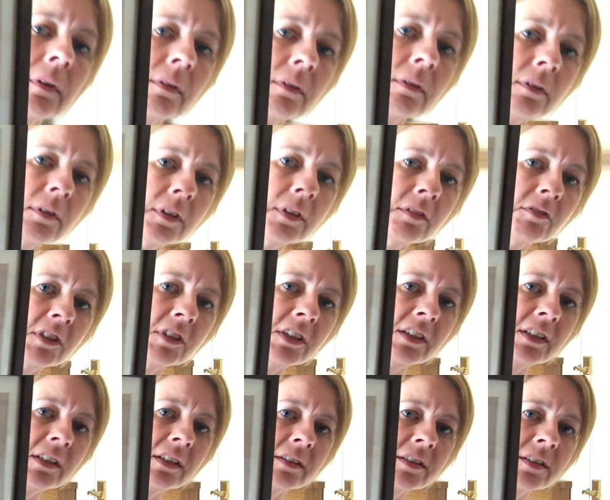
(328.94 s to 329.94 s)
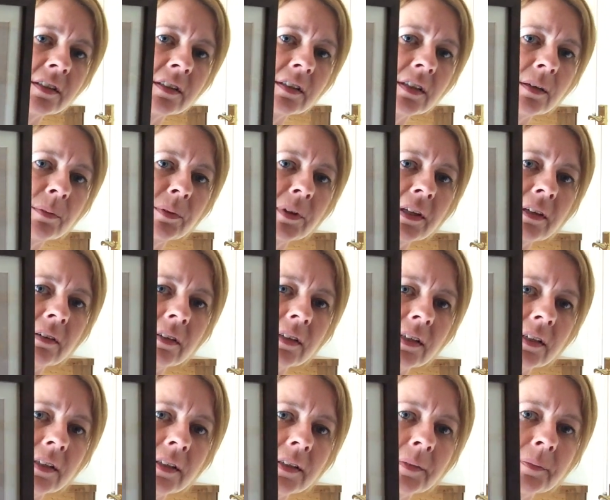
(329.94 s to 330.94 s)
Not going to really get to see that without
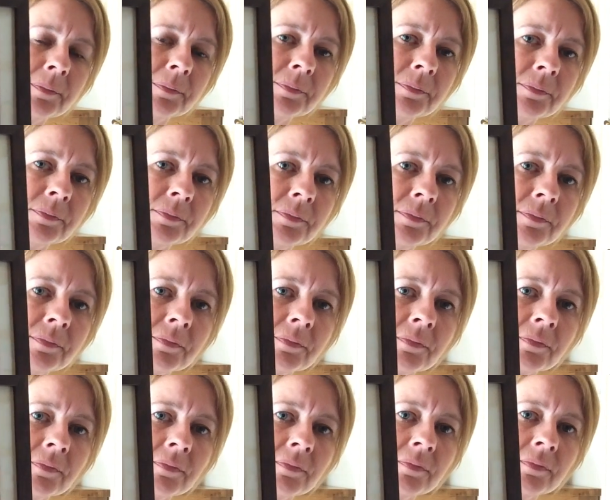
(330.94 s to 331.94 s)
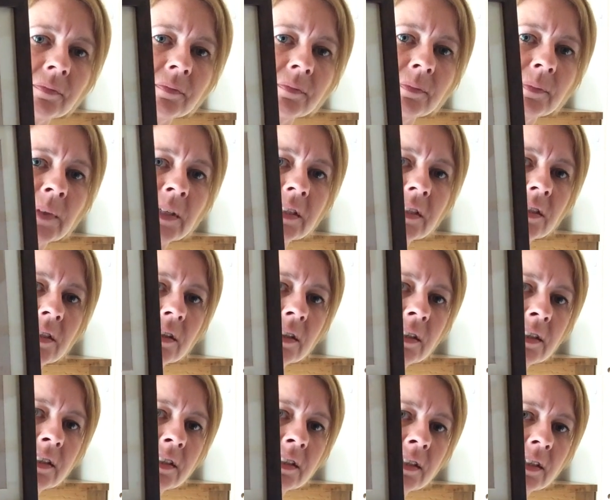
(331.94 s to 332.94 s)
glare. That's another
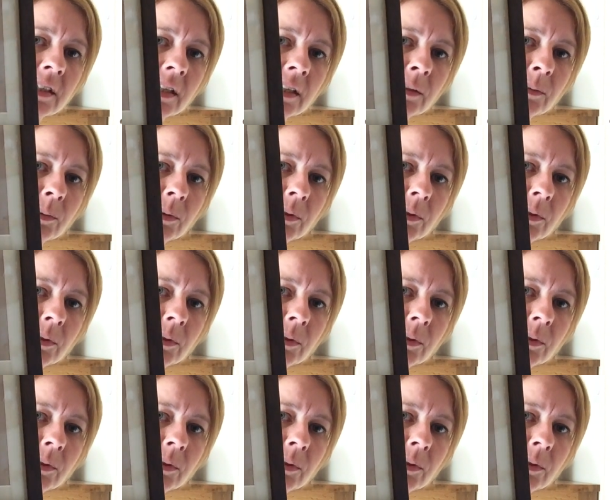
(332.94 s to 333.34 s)
Lizzie Kate